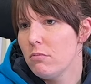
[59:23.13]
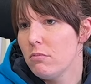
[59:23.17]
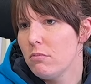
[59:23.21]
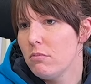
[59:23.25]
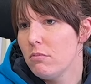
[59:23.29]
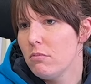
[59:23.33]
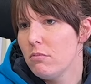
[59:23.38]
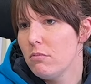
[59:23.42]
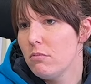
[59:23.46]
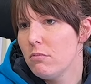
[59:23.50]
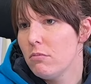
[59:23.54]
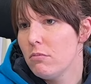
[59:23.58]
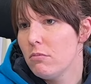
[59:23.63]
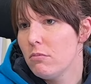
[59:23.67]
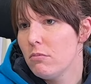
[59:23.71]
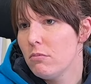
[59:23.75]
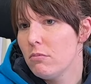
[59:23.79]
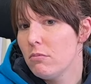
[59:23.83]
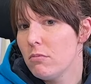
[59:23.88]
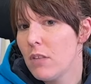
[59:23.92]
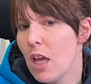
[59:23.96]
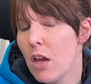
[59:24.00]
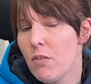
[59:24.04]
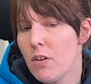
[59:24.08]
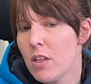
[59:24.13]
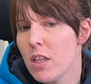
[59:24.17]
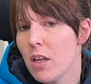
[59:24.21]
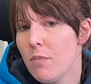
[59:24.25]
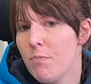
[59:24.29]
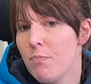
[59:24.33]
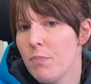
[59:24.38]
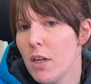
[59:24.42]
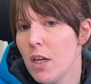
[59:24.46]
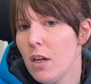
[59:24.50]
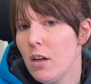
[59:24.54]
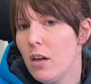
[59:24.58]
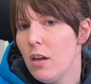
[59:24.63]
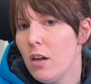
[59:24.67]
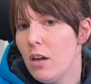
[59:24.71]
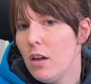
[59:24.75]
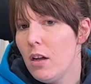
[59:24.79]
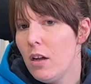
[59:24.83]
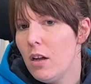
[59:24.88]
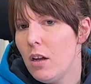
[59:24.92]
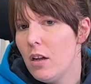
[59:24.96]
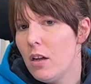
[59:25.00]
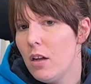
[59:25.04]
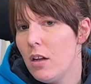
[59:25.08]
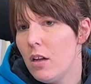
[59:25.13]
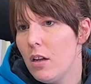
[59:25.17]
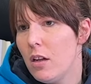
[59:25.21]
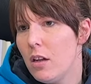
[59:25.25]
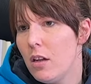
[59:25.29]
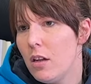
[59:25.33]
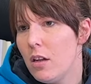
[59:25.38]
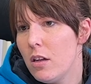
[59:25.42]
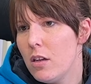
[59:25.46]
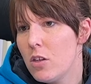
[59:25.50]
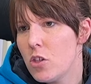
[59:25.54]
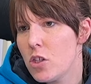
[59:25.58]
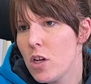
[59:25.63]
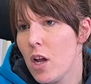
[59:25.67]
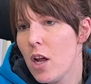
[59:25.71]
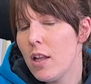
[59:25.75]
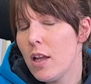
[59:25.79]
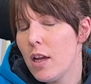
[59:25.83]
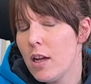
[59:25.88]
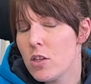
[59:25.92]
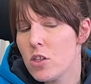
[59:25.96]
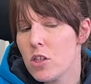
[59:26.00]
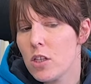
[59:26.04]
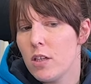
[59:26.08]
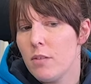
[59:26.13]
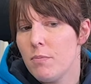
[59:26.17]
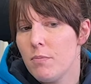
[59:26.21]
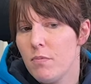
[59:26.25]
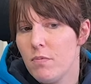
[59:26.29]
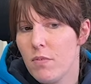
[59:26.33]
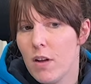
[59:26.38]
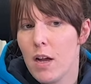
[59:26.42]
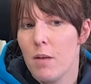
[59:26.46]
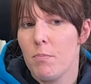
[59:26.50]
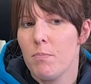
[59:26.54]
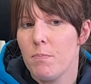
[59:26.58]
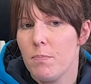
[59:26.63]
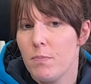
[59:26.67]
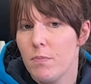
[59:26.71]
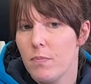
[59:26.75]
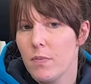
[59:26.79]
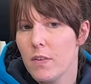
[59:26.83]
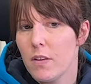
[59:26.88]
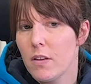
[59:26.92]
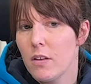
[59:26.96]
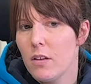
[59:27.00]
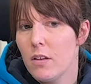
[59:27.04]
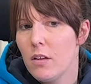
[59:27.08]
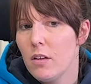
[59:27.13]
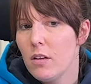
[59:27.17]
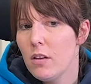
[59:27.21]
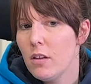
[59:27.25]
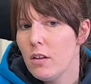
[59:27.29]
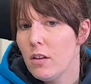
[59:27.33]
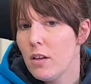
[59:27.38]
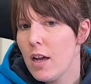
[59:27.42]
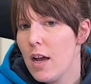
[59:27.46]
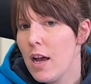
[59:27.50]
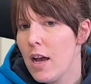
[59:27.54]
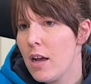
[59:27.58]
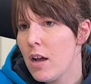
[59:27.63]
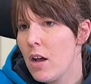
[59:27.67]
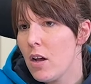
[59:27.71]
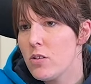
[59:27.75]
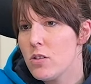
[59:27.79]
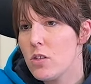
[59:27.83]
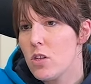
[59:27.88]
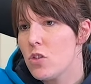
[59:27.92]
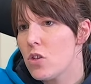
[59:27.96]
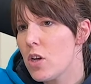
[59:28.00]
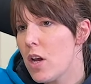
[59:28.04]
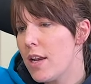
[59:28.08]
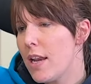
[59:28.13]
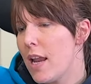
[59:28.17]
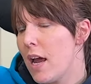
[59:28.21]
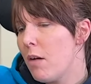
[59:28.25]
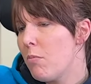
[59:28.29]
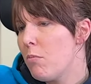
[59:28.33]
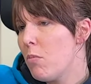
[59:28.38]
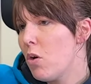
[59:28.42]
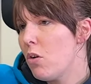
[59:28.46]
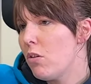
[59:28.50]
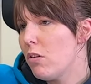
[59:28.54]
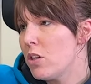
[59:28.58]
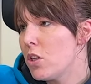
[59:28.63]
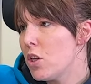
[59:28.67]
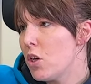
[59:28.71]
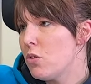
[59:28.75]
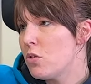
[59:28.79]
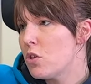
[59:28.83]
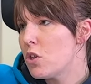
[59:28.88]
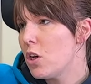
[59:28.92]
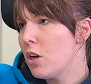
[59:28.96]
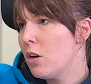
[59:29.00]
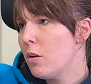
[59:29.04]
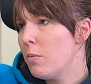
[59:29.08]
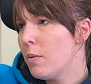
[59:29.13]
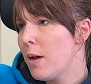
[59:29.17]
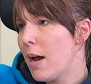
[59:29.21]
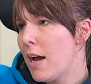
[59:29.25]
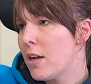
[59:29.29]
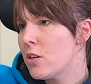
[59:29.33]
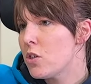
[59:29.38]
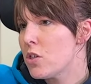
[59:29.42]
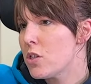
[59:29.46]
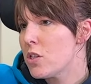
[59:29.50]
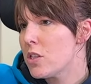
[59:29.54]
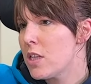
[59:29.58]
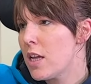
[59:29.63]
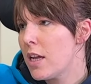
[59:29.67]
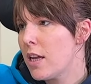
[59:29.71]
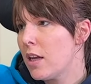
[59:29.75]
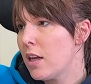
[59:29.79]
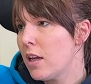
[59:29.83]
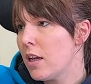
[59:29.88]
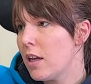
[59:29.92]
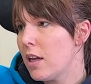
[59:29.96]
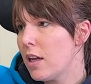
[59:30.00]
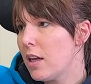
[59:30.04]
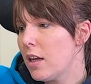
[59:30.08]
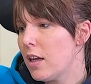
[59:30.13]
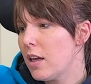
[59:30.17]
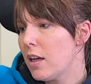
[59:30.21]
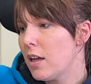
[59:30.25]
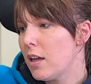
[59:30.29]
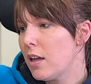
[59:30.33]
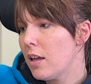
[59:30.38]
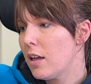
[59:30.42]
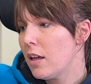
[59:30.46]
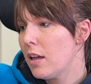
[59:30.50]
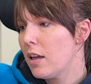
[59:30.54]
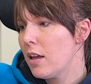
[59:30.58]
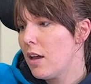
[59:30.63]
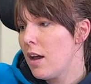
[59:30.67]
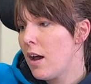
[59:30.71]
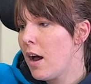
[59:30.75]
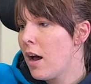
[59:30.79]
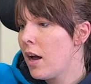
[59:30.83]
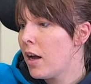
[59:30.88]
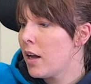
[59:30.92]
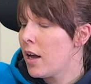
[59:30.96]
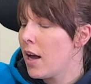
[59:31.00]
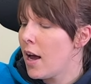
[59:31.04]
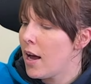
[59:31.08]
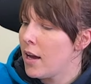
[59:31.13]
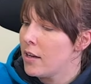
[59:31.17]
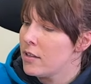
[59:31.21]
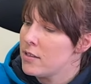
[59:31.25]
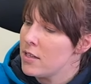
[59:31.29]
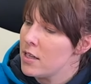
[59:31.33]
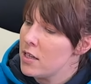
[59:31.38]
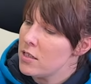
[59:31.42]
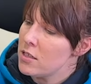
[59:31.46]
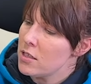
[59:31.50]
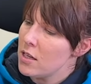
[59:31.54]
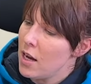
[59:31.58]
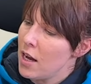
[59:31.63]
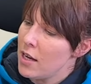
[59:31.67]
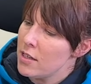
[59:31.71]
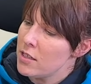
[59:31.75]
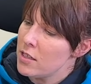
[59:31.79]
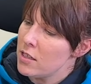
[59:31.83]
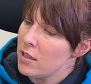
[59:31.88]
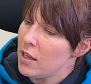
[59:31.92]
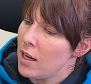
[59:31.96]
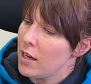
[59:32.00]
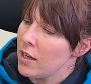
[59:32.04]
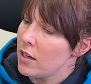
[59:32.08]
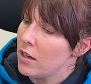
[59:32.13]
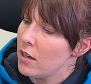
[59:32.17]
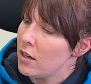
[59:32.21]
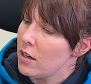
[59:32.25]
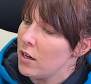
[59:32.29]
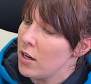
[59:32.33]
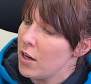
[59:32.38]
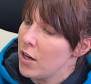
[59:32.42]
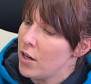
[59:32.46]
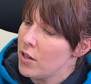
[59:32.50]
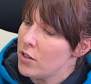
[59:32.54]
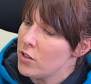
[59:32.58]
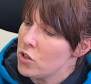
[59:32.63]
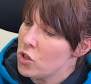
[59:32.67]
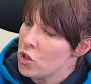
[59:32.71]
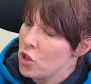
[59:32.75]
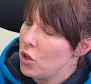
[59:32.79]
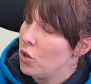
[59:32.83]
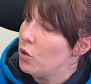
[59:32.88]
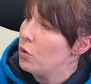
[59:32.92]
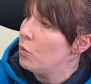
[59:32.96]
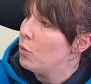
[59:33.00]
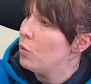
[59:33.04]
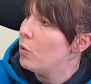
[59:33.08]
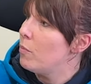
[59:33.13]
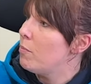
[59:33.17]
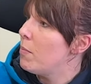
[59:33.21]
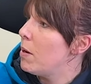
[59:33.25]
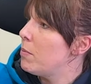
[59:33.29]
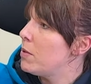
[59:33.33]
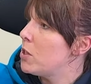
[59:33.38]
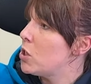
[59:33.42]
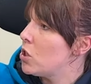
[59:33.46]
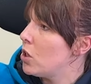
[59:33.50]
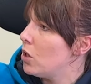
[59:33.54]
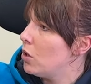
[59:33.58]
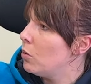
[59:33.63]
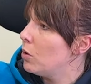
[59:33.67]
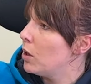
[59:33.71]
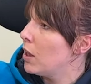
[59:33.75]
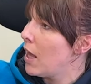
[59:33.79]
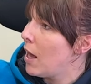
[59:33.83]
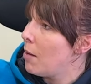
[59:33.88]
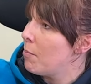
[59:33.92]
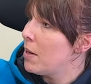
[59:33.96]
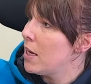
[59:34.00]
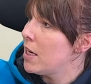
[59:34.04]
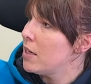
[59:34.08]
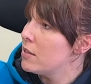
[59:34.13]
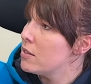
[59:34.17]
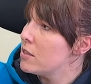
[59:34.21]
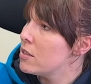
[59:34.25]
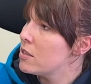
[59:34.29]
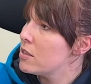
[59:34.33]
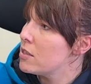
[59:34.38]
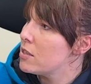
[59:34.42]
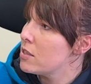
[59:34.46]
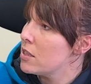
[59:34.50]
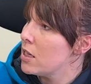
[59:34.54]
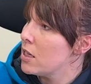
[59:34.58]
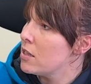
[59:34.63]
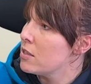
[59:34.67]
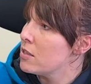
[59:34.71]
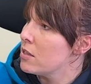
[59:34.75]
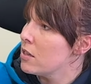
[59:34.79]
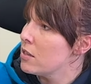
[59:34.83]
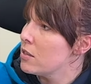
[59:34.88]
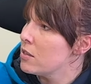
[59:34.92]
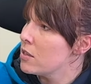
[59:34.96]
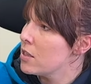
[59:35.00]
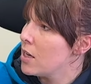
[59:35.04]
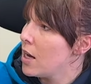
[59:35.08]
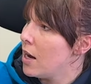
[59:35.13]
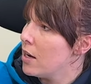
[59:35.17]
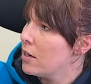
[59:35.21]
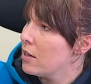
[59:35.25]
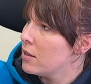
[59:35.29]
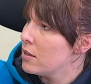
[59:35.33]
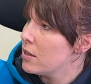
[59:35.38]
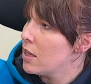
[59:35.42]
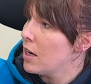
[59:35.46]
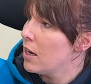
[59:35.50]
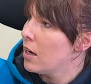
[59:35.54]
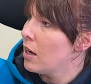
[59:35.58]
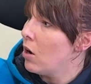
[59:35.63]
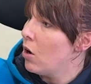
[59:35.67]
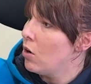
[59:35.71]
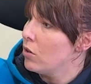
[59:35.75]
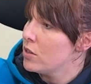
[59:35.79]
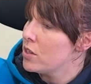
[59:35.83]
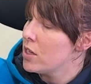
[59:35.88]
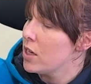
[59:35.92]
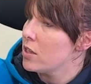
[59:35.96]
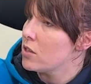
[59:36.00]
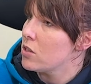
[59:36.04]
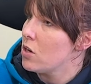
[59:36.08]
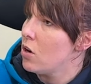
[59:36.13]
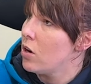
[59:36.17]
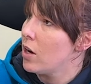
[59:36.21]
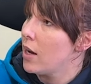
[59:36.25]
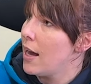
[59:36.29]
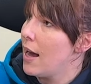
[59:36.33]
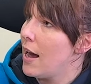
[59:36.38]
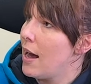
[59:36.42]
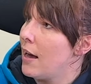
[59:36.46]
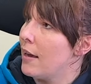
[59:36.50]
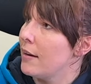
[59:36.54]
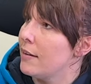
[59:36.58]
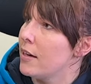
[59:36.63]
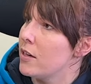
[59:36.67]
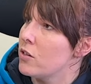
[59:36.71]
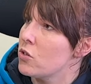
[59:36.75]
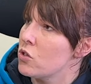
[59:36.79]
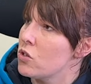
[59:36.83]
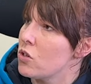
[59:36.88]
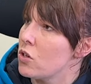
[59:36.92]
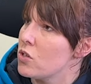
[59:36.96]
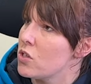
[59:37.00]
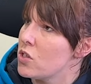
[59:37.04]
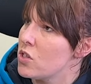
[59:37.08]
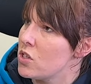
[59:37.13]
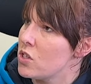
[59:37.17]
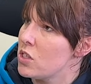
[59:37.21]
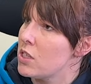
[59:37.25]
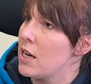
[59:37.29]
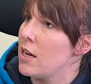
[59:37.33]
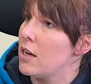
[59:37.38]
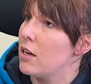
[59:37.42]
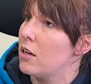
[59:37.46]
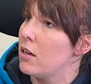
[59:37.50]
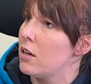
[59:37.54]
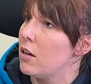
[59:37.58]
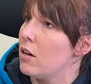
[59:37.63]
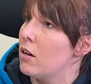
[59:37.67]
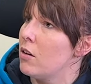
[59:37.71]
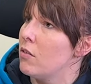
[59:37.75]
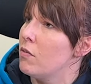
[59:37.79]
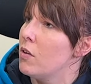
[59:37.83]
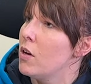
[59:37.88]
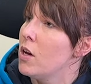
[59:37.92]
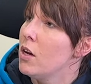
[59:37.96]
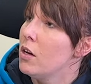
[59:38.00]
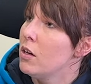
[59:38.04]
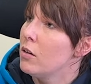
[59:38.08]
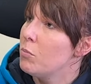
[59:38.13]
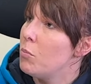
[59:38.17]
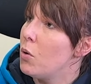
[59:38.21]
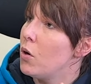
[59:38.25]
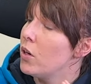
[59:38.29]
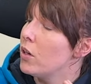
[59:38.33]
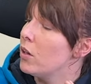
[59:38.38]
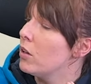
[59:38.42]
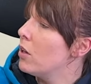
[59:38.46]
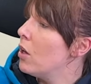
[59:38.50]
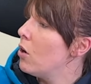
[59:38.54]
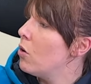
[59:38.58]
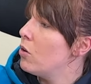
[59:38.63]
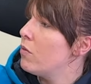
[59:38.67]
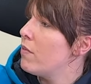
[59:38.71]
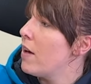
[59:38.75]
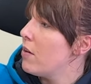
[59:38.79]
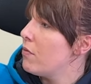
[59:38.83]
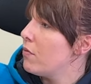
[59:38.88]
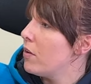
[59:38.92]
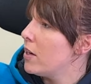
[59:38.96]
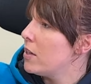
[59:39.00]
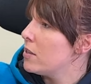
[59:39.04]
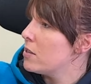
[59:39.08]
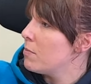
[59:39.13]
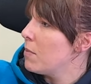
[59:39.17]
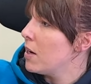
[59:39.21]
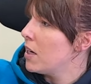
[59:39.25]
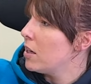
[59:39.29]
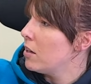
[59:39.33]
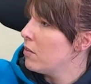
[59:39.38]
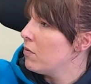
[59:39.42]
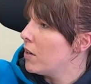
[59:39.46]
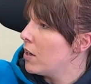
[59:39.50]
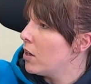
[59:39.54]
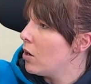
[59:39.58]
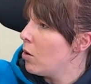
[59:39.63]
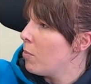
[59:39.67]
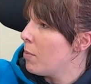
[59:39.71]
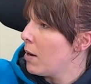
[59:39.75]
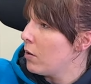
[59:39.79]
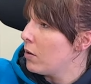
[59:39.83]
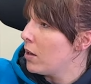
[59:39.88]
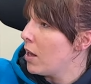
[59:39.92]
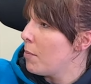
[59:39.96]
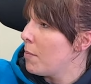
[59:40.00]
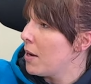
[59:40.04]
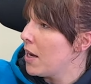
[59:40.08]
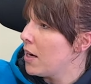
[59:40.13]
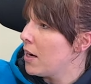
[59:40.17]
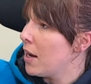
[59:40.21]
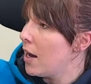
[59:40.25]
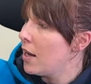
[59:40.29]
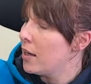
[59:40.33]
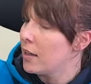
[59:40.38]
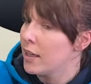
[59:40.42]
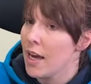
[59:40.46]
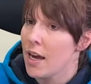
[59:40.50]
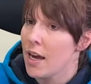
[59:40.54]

Okay, dead everything. easy. Charlotte Ashley Farm. Charlotte, Charlotte Ashley Char Farm. Charlotte. Charlotte. I concentrate now more on YouTube. I just think I I did I did like a two maybe two lambing seasons kind of thing on mm -hmm. TikTok, and I just got sick of putting a load of effort into making a video about lambing and